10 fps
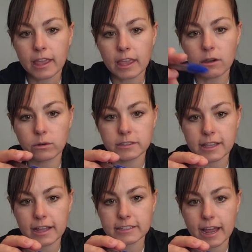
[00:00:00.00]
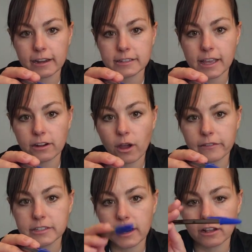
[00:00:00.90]
equals that 10 because I know I have
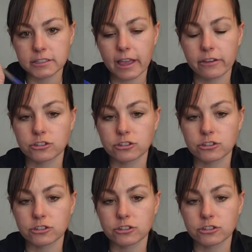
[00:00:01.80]
10 altogether.